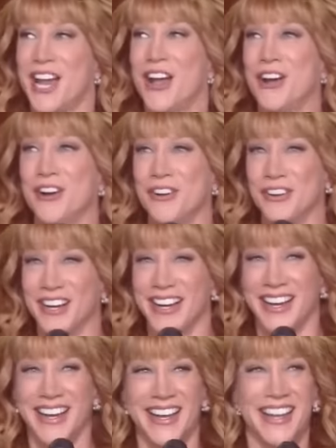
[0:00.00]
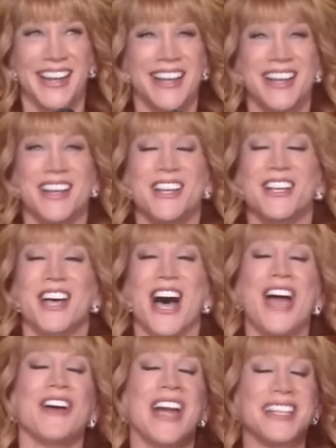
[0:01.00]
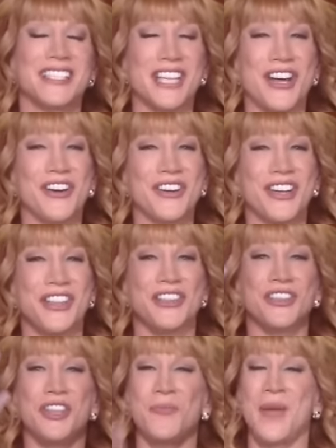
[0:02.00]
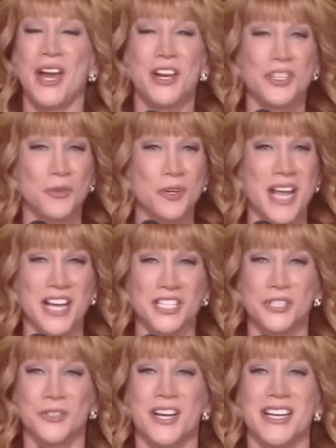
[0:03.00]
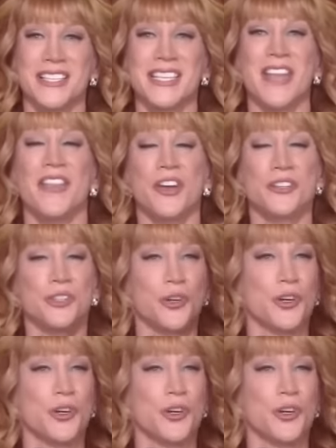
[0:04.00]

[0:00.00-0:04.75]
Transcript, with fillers: so, all right, so the Bears were next to us, and their